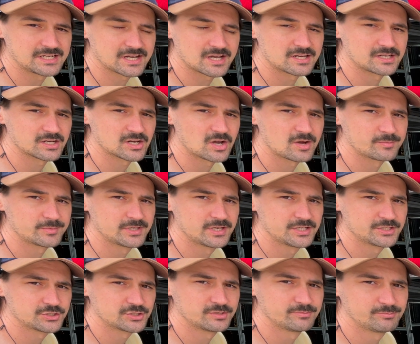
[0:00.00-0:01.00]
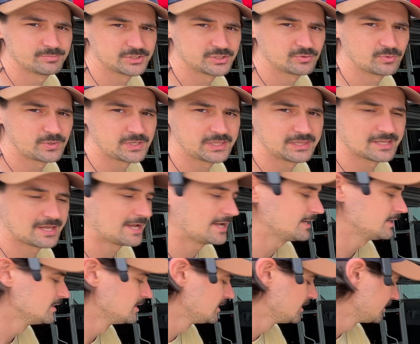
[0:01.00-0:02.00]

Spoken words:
kind of combination between that.